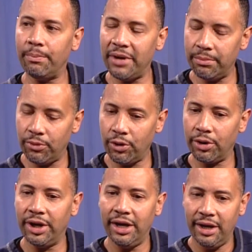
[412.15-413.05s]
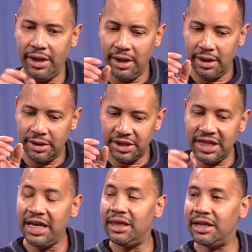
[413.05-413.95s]
remember
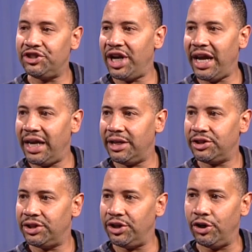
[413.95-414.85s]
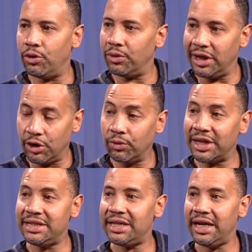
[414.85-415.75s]
seeing the change. wow. Know,
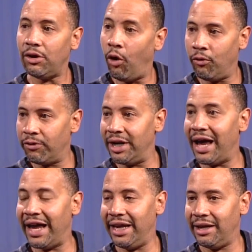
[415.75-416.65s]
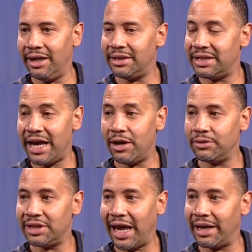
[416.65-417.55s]
literally seeing overnight, and it
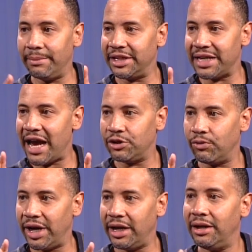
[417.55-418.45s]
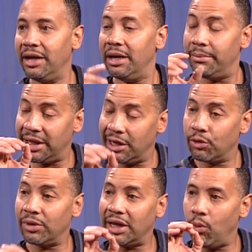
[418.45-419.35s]
sounds like I'm exaggerating, but
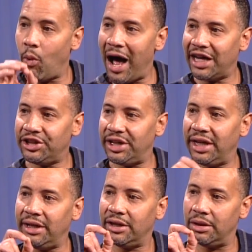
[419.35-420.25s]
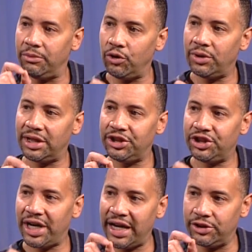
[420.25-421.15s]
literally watching communities
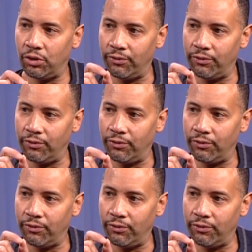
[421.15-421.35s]
change